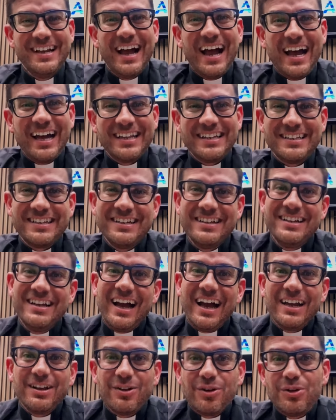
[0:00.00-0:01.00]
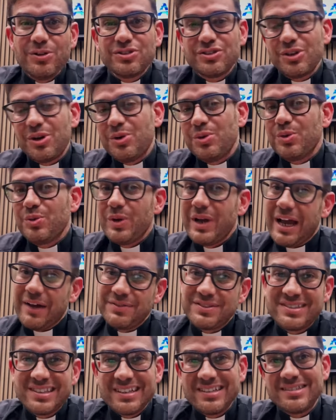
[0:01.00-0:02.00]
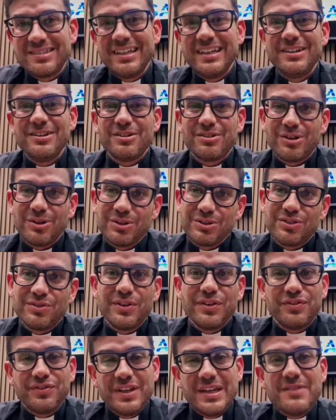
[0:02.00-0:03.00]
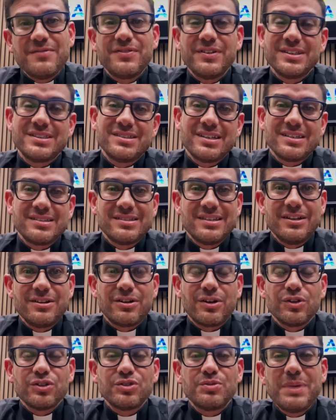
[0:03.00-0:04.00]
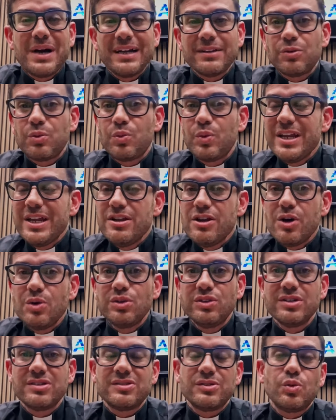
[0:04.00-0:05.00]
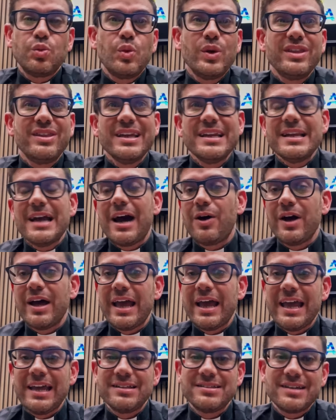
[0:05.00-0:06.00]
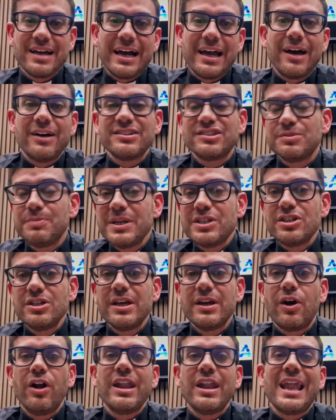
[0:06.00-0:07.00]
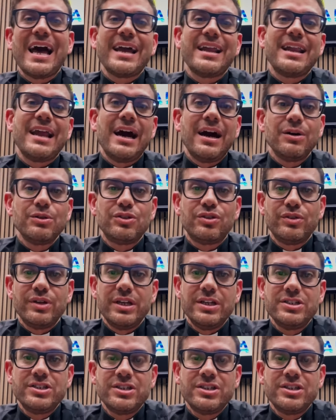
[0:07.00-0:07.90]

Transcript: And also we have 16-year-olds, 15-16-year-olds. But we notice within our entire, especially online outreach